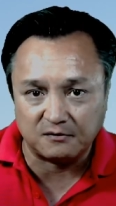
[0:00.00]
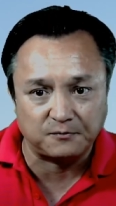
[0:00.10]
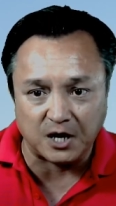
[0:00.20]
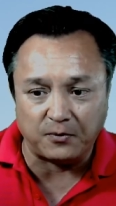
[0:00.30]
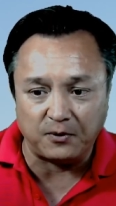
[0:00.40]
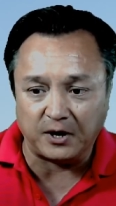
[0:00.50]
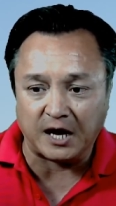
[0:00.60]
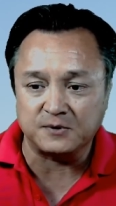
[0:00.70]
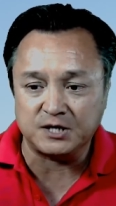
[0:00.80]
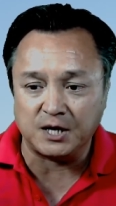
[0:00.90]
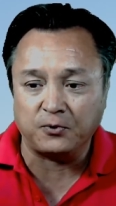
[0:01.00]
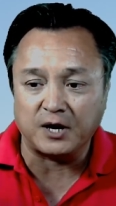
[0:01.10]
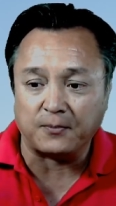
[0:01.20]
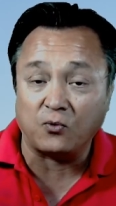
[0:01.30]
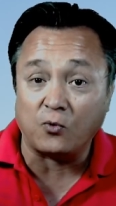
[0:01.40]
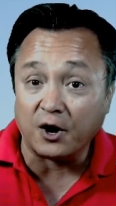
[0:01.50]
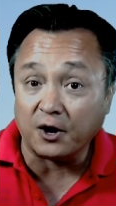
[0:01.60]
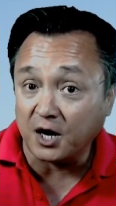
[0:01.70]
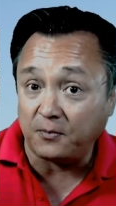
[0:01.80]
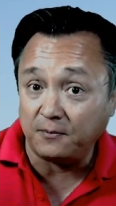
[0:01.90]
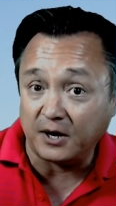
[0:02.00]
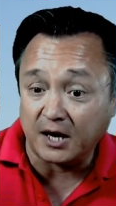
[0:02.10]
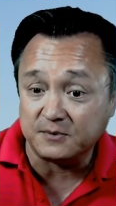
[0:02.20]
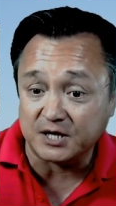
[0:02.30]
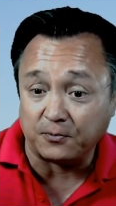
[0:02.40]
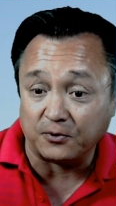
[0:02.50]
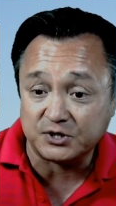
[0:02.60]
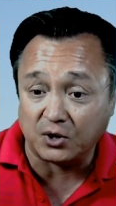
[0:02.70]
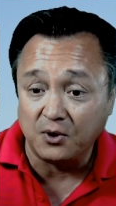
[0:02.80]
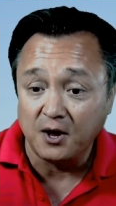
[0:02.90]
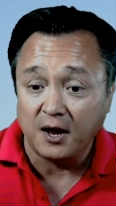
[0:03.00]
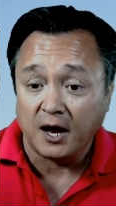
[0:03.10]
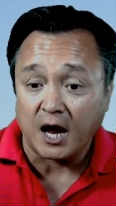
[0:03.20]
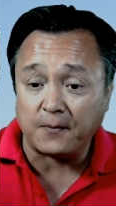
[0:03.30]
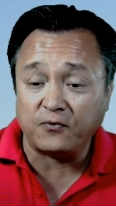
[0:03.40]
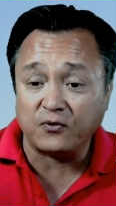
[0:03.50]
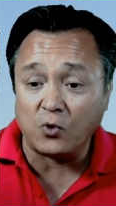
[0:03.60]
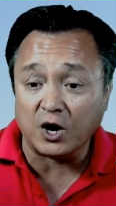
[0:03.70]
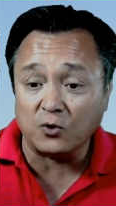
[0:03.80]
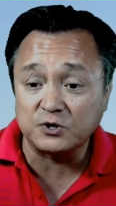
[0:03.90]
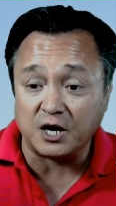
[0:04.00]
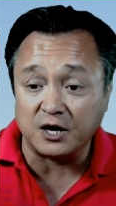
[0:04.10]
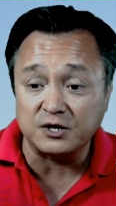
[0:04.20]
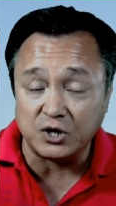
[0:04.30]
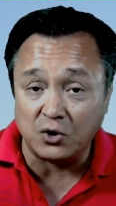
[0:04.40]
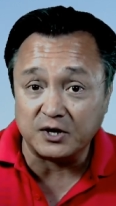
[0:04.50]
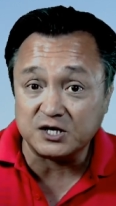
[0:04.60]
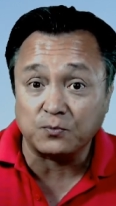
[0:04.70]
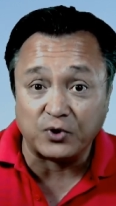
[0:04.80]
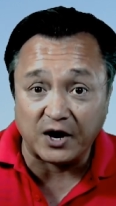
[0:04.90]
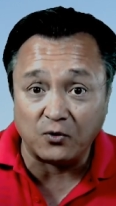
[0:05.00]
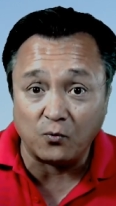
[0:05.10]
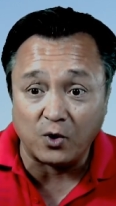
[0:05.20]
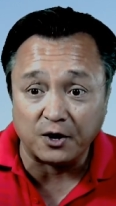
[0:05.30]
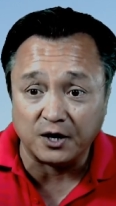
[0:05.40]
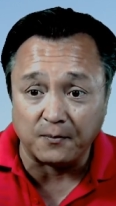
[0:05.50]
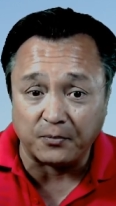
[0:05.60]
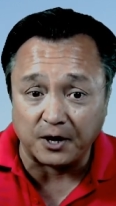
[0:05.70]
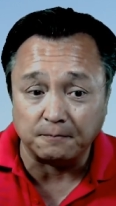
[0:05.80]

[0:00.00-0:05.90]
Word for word: Company became separate, and Apple Water Company became separate. So Apple Water was on its own as a private water company.